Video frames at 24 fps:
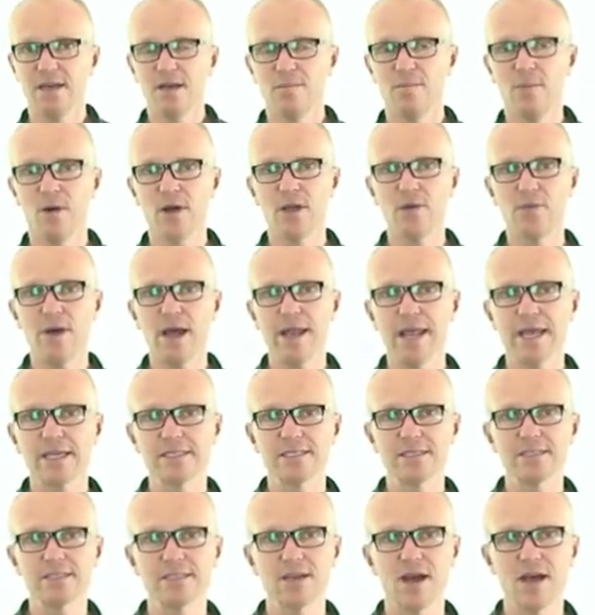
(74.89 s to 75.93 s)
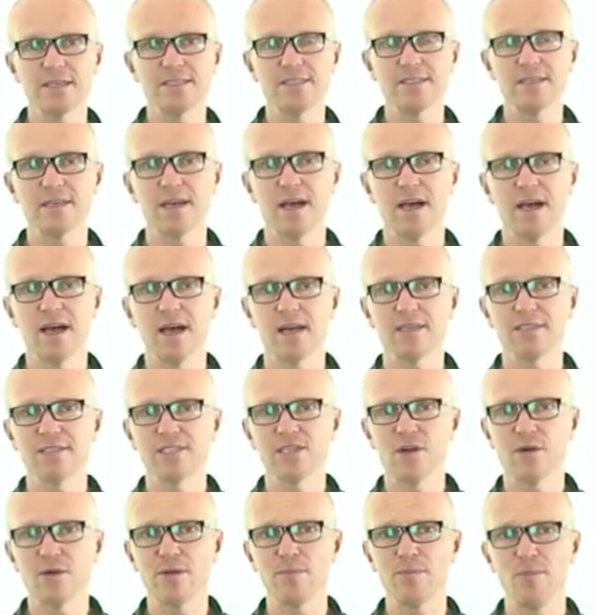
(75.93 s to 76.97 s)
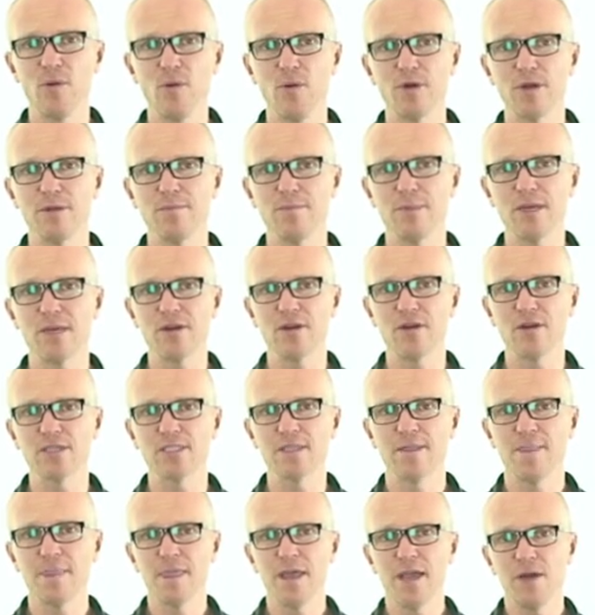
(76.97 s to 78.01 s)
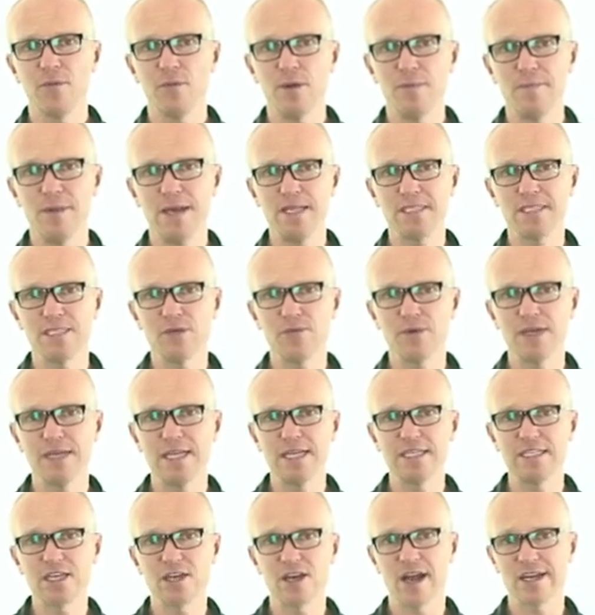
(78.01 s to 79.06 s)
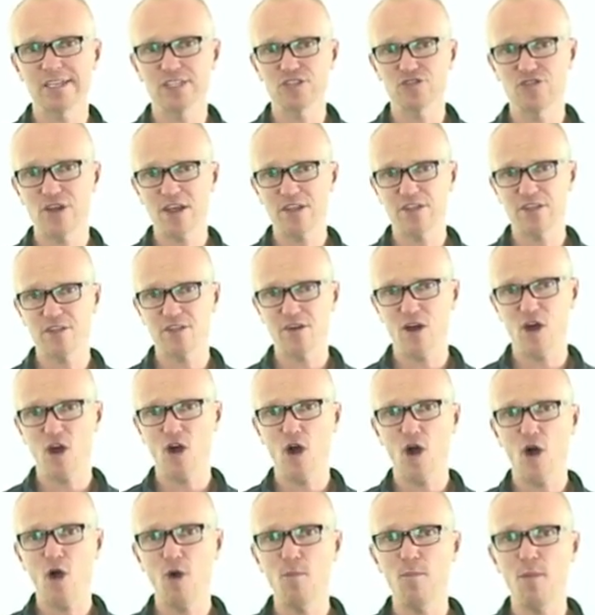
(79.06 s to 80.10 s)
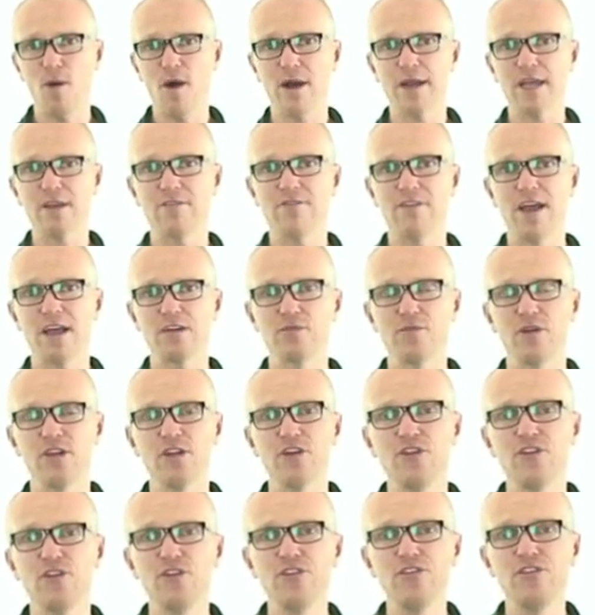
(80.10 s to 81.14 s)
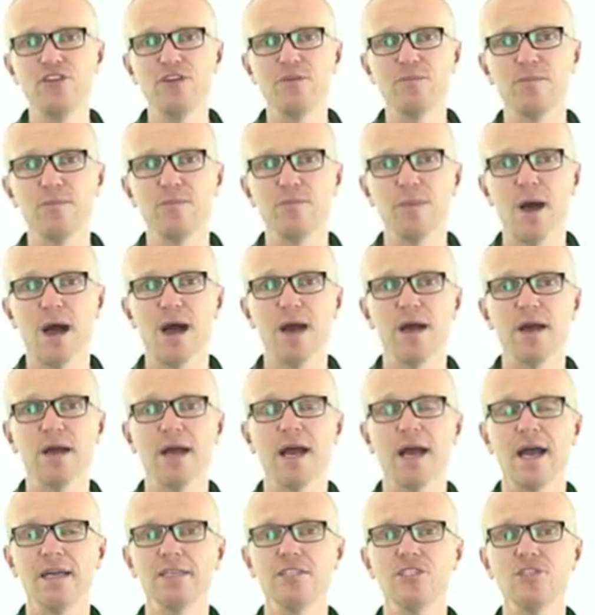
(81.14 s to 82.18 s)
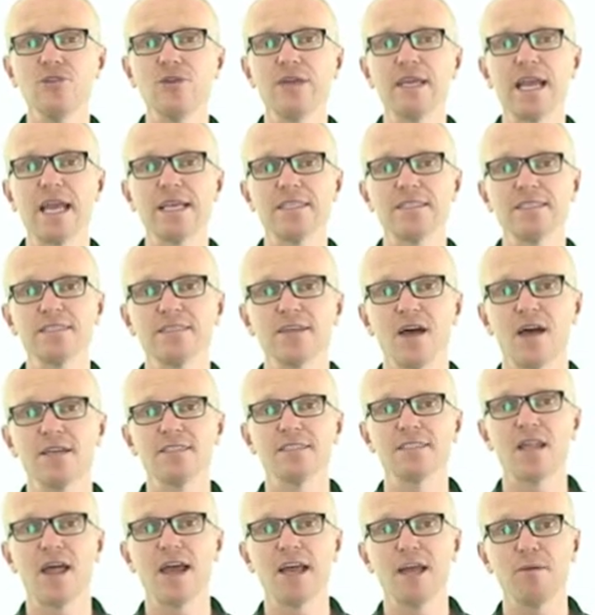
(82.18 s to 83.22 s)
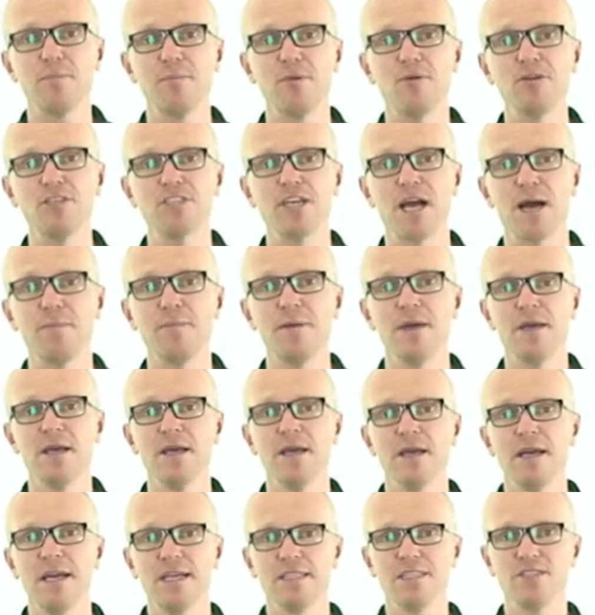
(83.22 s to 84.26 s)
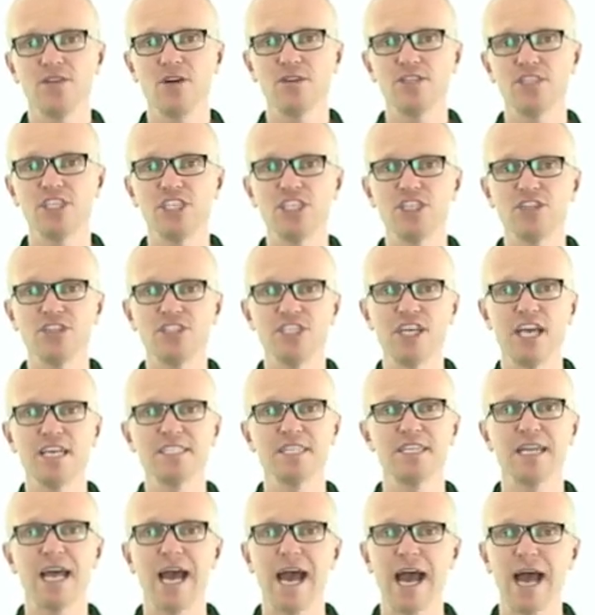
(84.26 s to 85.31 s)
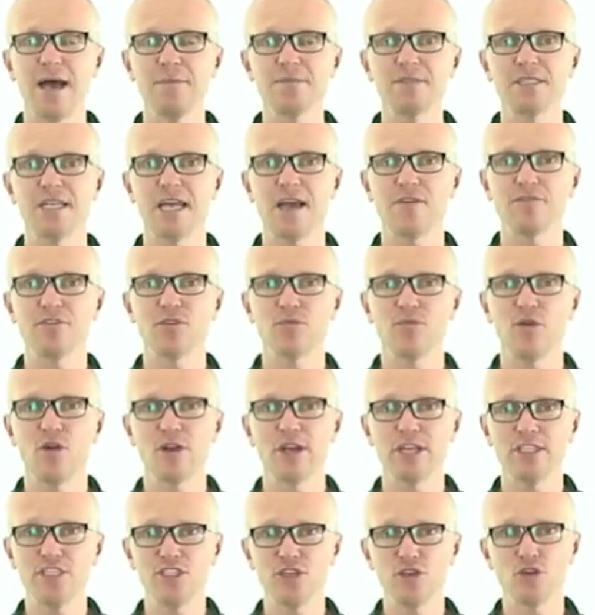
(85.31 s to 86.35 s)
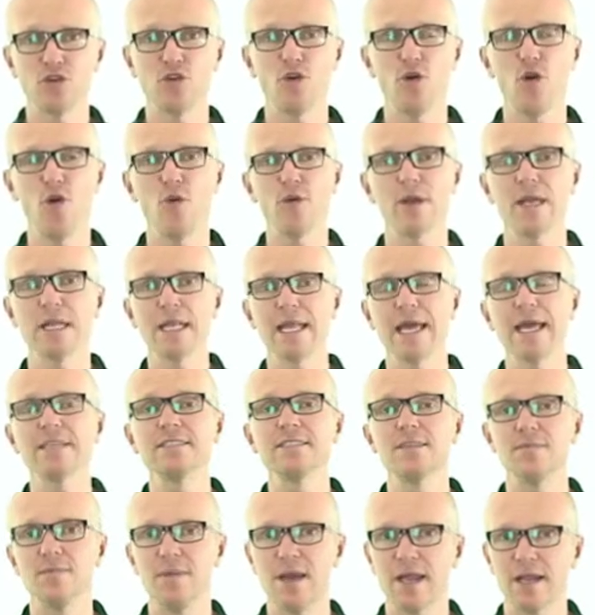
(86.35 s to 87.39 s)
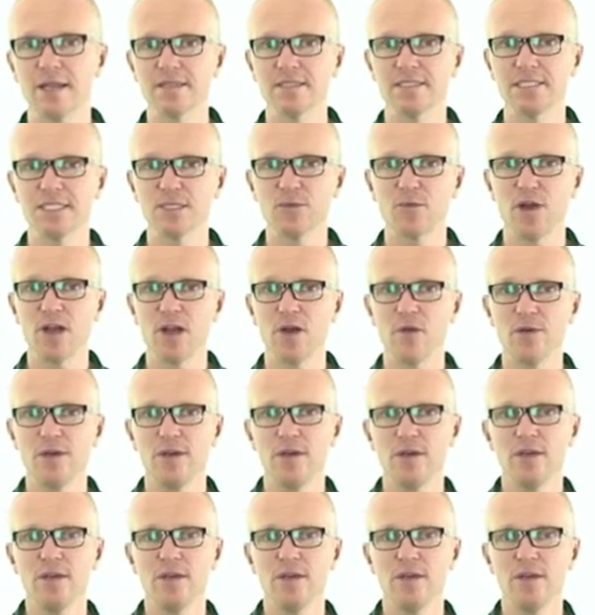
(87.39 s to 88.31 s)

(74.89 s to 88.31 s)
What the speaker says: Bodyweight exercises are so important because it means that we need to kind of strengthen the whole body. In fact, when you're using and doing exercises like a push-up, it's not just your chest and arms that have to work, it's your core and legs to balance as well.